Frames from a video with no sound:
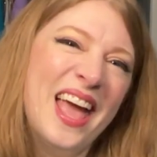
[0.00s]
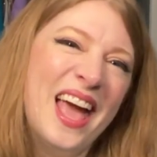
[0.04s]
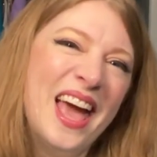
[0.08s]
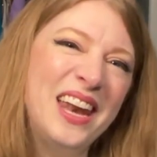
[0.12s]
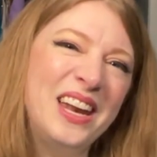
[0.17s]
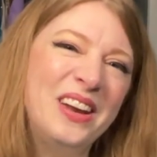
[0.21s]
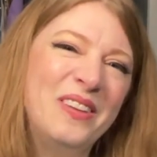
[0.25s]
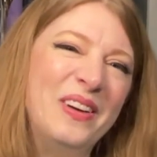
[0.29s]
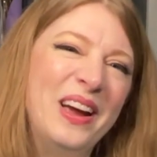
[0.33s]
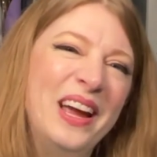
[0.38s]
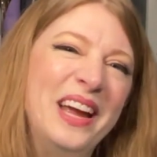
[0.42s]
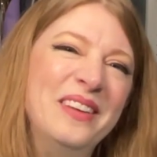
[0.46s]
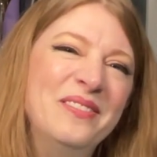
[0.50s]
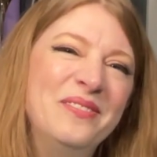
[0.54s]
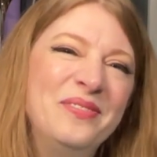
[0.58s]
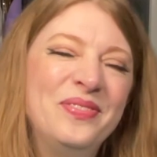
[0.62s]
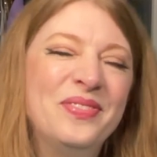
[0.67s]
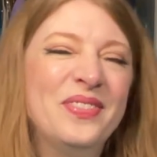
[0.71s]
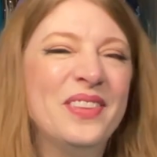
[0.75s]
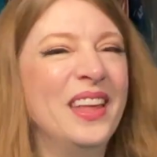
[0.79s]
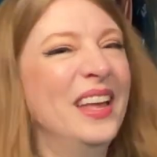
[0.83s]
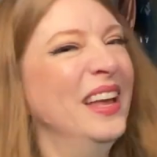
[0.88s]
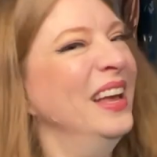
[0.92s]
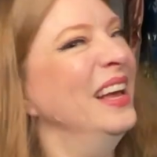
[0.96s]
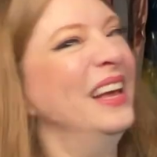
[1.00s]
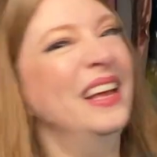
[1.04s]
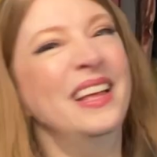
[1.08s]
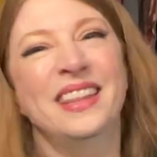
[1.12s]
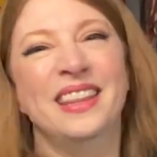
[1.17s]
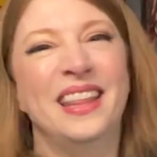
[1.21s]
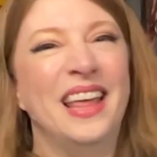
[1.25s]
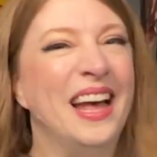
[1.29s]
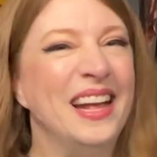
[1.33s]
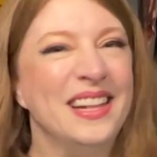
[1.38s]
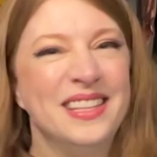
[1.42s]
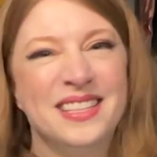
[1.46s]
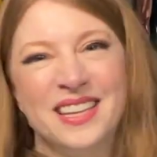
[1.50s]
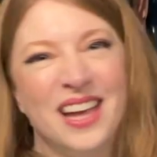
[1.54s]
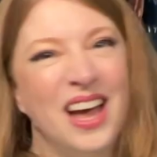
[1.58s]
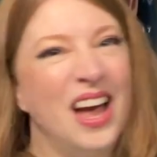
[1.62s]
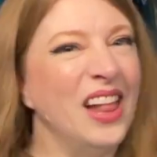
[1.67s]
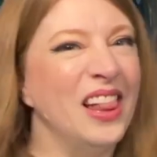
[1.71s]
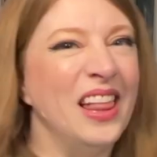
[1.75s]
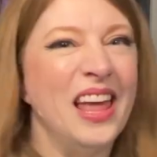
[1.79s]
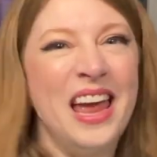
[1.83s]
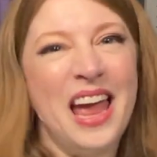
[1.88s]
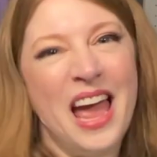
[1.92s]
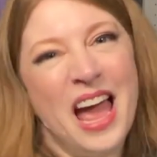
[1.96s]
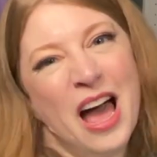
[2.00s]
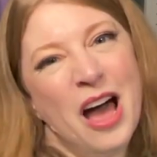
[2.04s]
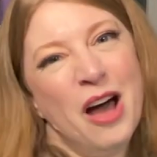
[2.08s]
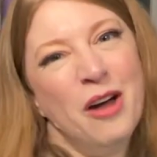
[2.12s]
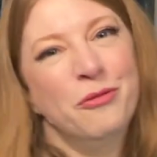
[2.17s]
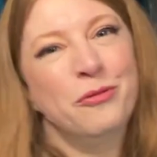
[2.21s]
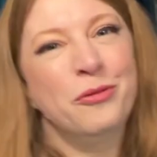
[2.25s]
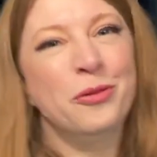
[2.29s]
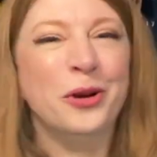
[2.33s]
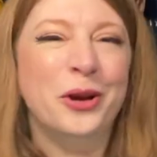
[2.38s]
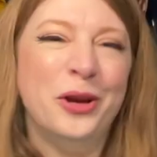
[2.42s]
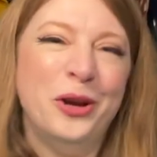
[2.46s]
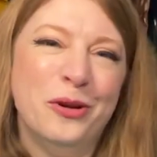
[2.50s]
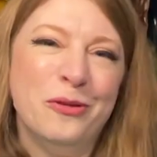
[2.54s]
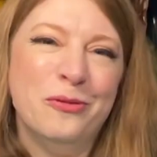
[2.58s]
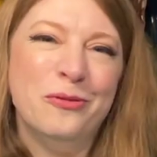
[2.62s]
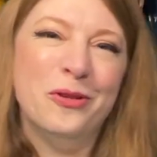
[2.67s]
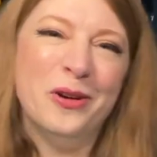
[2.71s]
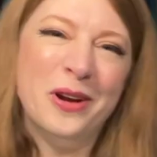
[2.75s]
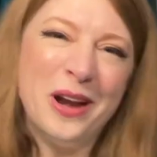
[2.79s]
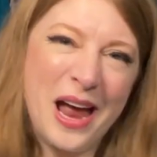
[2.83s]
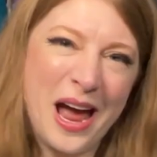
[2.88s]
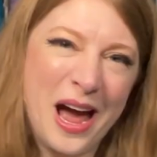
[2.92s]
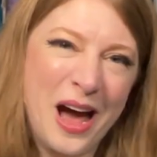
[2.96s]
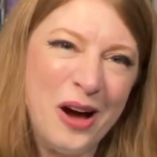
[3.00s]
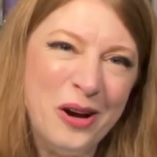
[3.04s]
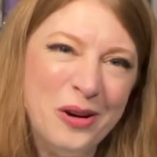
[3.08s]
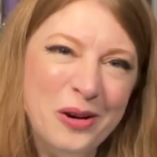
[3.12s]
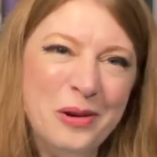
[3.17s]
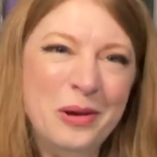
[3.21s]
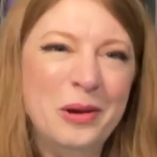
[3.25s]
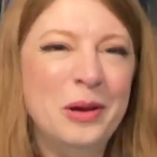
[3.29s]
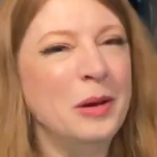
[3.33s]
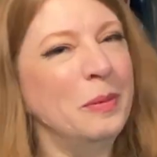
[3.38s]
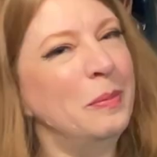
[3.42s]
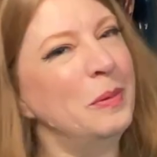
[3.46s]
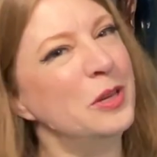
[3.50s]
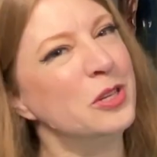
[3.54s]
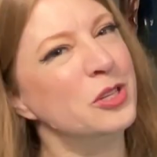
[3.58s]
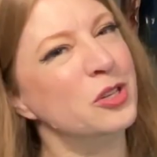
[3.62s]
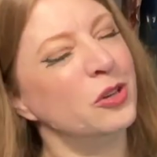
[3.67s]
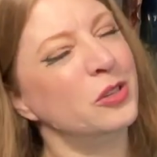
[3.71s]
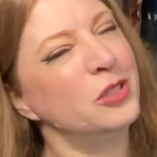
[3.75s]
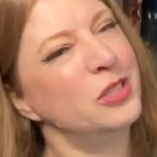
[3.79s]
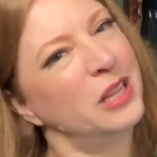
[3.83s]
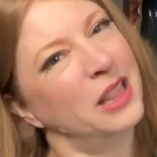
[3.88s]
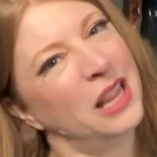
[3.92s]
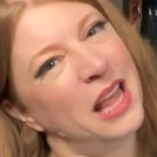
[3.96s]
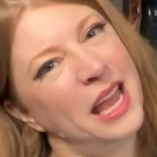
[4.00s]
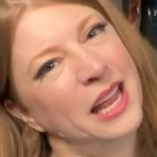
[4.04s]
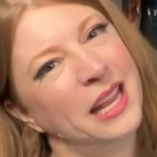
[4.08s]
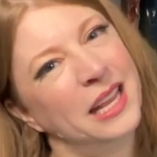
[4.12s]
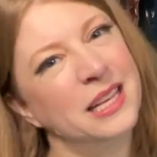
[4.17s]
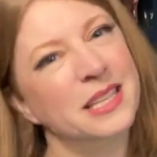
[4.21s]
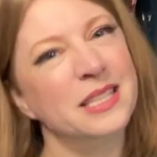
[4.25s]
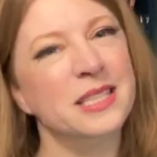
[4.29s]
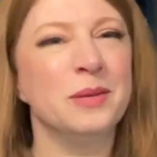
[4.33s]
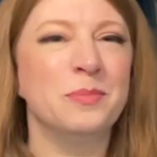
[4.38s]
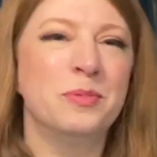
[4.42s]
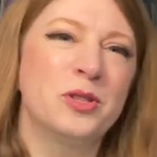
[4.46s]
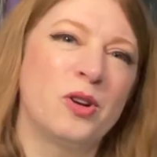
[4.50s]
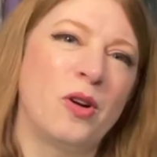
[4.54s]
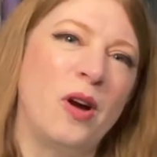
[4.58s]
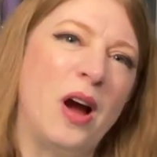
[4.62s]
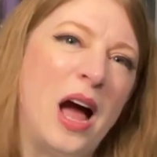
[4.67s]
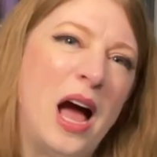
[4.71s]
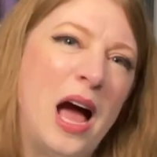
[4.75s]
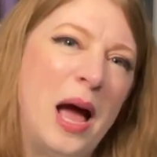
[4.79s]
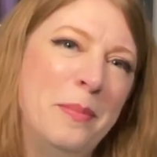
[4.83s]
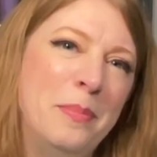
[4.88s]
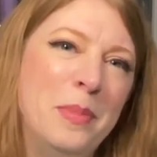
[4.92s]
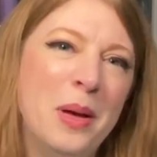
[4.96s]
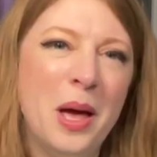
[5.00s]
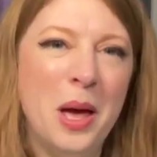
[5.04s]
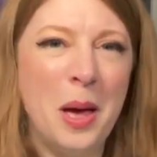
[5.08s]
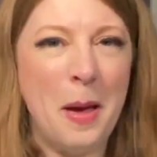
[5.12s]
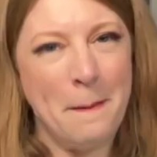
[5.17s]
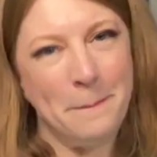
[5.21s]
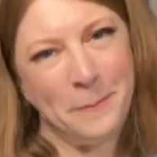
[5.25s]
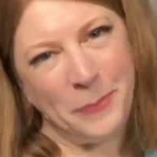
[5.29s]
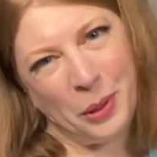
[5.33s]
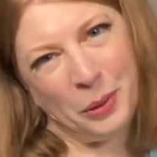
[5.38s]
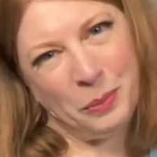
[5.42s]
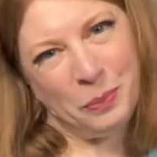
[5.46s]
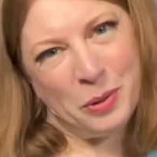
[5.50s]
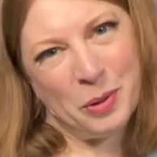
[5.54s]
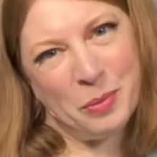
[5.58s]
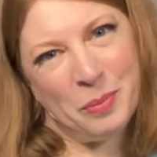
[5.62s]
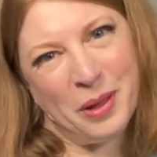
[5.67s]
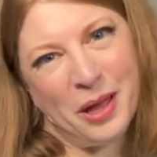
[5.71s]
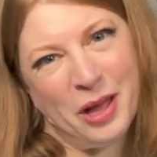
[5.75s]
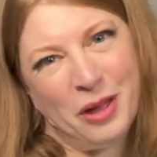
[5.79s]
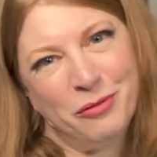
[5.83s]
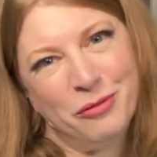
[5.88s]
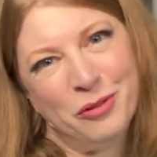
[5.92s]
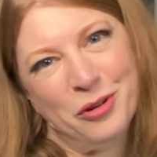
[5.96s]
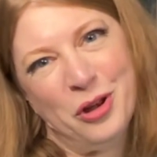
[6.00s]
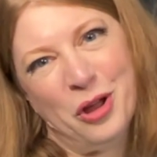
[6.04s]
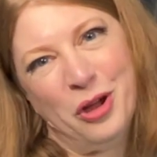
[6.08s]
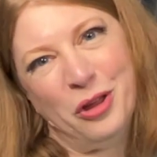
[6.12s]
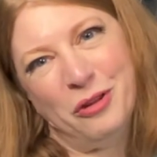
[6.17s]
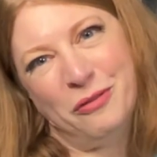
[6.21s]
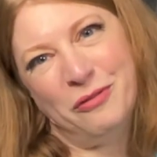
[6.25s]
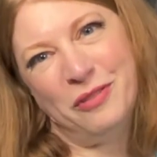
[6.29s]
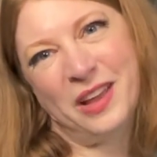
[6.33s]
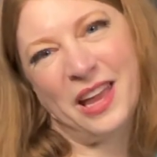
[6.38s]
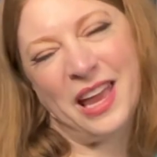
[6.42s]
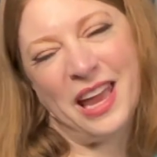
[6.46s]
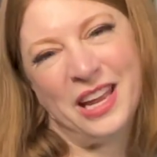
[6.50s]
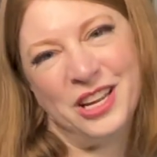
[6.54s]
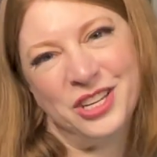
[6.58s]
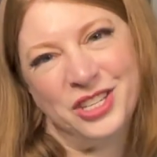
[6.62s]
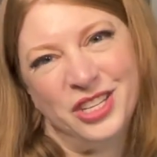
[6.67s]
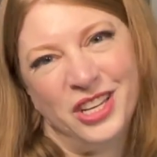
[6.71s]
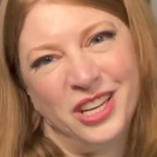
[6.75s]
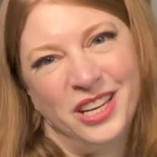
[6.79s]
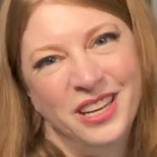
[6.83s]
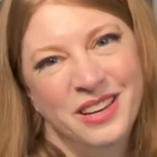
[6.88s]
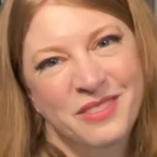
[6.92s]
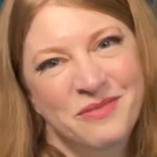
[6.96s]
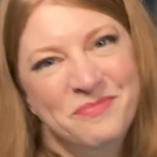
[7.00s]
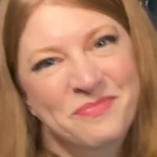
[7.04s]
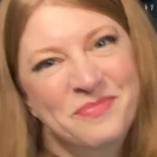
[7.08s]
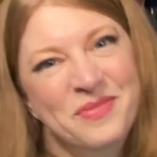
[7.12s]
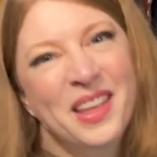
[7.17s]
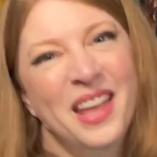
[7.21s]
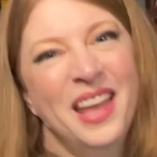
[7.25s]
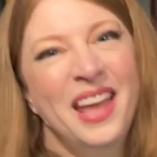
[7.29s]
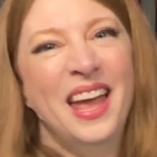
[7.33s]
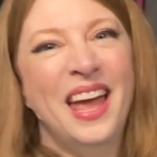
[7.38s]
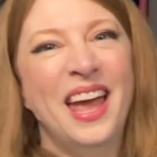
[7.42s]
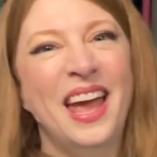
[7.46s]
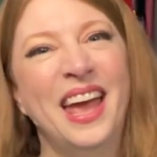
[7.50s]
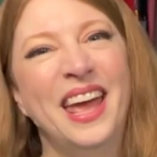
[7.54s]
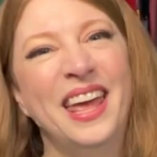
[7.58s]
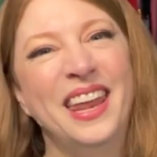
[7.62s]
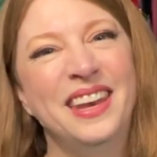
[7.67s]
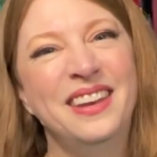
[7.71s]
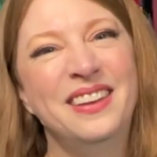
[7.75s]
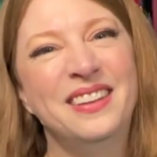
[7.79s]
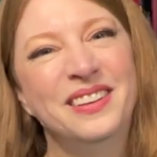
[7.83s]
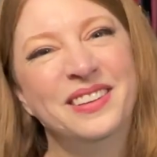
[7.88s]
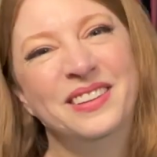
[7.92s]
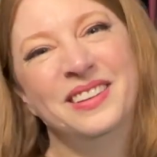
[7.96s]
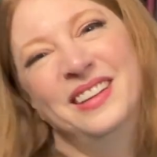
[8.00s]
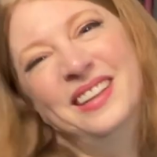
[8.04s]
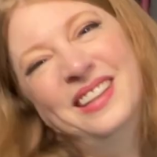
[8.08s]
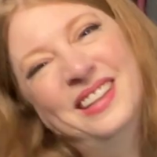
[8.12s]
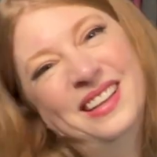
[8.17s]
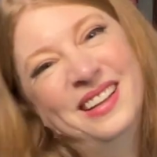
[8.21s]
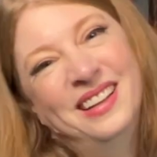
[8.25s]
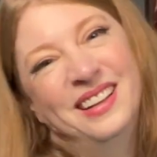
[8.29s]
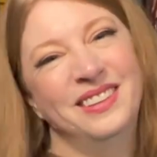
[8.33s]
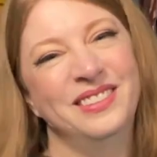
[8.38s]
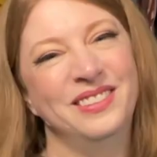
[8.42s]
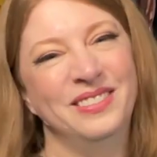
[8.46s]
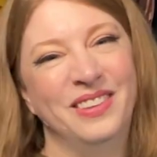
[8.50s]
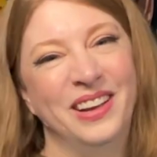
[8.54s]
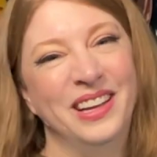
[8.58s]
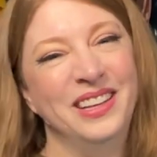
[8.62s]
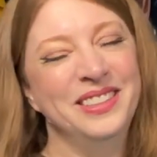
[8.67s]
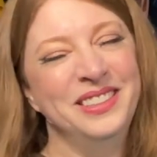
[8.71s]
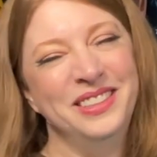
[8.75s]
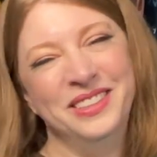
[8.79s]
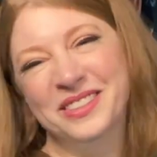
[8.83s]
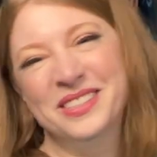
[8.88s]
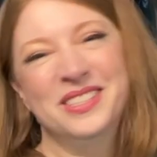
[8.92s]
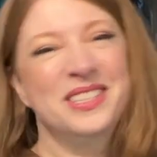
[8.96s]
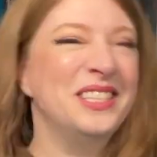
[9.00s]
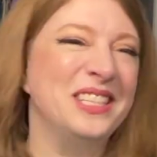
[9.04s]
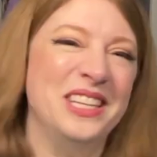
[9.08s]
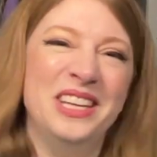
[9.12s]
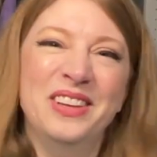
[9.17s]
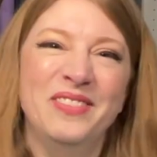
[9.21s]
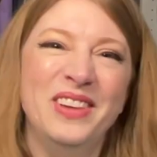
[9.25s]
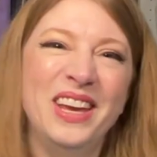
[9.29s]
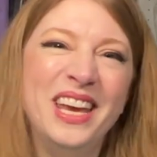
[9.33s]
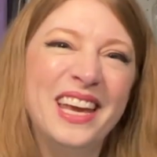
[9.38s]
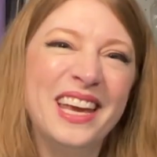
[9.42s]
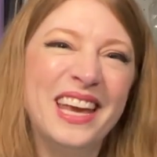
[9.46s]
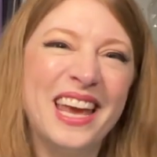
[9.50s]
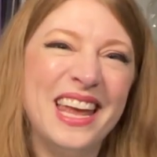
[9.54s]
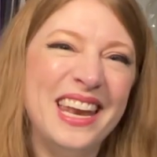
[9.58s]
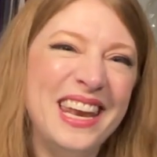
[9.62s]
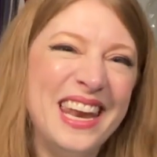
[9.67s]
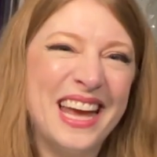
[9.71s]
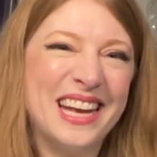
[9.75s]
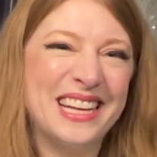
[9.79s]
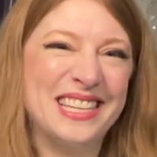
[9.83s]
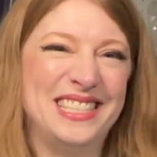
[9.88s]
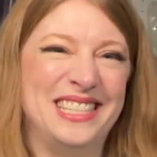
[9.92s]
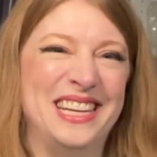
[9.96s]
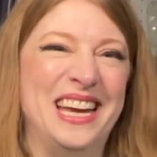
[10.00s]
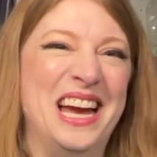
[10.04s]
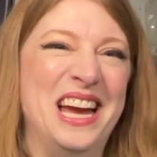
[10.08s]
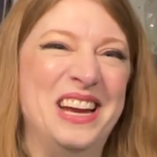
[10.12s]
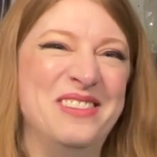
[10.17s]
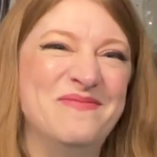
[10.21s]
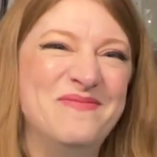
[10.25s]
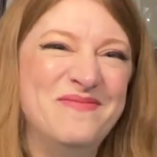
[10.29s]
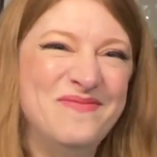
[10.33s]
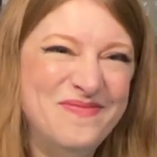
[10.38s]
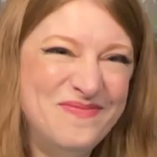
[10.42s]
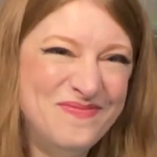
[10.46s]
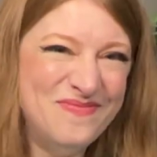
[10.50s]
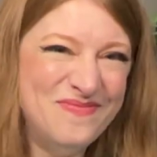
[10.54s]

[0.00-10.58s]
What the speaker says: Anyway, that's all I have for you for now. Be sure to like, subscribe, boop the bell for notification, and, well, you'll see me again next time.